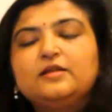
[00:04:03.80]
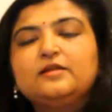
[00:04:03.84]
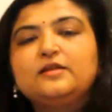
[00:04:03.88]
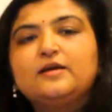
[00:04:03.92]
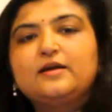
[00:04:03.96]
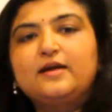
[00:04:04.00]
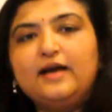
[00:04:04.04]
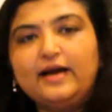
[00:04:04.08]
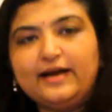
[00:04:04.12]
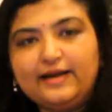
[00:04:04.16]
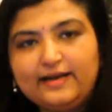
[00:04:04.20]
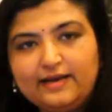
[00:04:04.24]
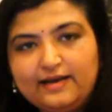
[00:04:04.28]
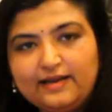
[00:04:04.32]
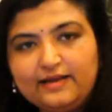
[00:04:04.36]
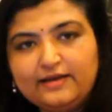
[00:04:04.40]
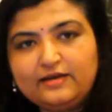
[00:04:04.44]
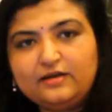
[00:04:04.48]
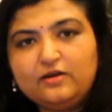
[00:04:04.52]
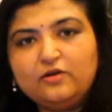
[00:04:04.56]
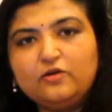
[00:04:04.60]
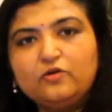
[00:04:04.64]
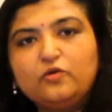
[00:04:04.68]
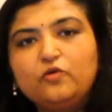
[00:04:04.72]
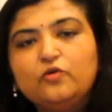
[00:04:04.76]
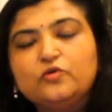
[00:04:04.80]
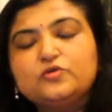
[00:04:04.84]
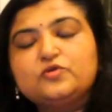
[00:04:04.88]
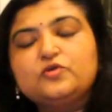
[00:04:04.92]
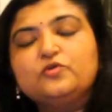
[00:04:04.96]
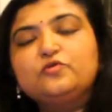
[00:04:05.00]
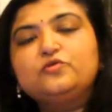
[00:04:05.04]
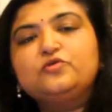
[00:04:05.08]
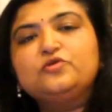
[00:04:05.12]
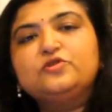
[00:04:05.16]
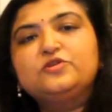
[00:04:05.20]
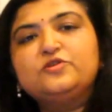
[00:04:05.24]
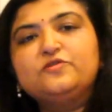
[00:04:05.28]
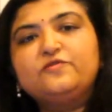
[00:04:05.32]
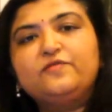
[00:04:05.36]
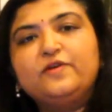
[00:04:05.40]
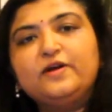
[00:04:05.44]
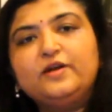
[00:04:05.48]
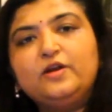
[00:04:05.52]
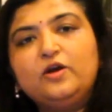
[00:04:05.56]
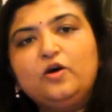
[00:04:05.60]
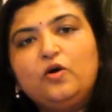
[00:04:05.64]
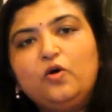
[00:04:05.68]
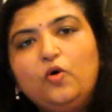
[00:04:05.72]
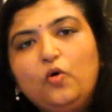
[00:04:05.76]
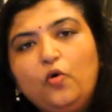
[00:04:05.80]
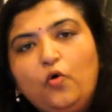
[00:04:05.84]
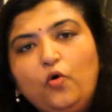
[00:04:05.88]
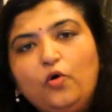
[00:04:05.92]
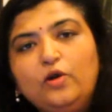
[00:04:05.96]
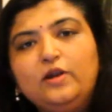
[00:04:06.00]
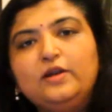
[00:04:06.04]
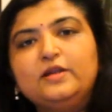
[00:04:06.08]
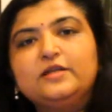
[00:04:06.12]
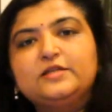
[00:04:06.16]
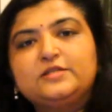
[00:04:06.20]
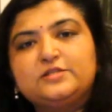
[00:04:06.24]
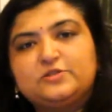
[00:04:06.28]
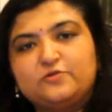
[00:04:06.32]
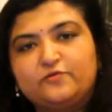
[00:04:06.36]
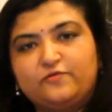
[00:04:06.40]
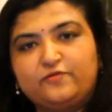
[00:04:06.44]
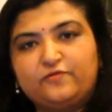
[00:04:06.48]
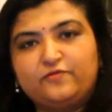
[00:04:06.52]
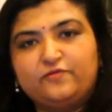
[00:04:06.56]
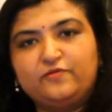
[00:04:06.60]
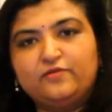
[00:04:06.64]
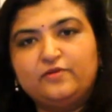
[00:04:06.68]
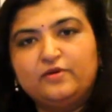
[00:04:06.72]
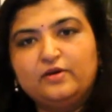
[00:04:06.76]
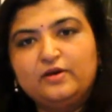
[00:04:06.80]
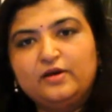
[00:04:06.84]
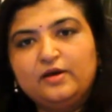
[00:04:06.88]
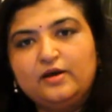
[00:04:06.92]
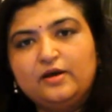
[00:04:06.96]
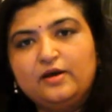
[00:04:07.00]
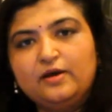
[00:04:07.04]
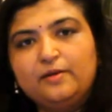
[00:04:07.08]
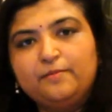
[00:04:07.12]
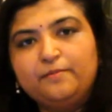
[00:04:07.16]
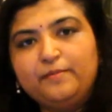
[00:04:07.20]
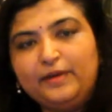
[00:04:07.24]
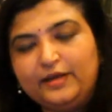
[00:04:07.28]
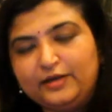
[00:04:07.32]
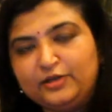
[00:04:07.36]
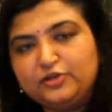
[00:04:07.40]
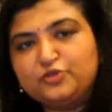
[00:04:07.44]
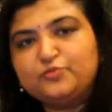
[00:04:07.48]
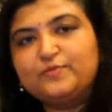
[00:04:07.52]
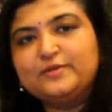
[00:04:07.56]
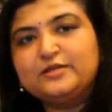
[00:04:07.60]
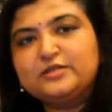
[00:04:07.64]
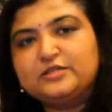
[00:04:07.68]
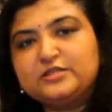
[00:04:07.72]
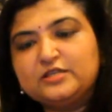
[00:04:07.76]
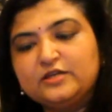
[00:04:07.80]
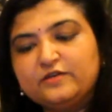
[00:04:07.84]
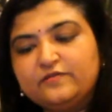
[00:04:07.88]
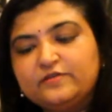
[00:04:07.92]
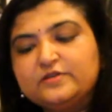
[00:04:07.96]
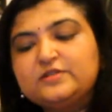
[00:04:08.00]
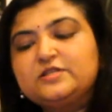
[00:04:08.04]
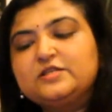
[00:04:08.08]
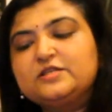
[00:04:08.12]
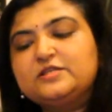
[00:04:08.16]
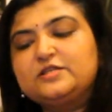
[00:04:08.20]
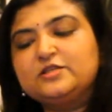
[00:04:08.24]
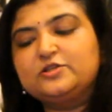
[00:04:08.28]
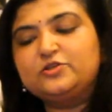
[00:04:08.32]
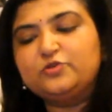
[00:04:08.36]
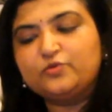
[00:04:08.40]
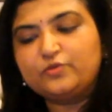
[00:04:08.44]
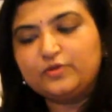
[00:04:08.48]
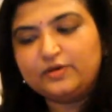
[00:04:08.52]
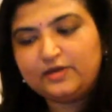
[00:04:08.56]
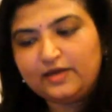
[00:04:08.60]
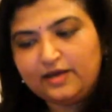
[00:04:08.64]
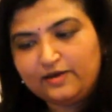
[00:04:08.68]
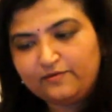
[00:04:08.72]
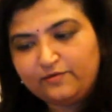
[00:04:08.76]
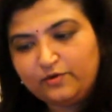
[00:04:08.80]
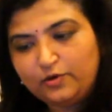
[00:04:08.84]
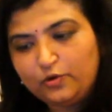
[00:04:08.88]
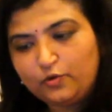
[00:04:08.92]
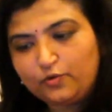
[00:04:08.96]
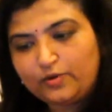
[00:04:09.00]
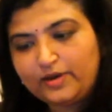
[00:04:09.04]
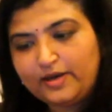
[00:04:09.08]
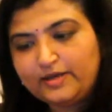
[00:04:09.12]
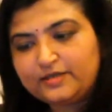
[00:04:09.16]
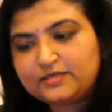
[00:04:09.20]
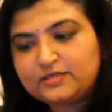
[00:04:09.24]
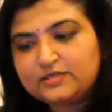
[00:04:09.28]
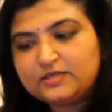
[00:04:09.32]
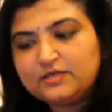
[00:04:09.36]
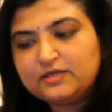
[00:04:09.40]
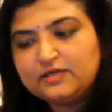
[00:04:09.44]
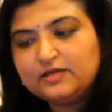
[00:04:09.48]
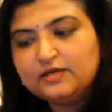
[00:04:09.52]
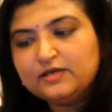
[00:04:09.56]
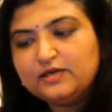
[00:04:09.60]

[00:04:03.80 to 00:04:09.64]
the guideline goes on to define a whole list of management services that you can have a look at.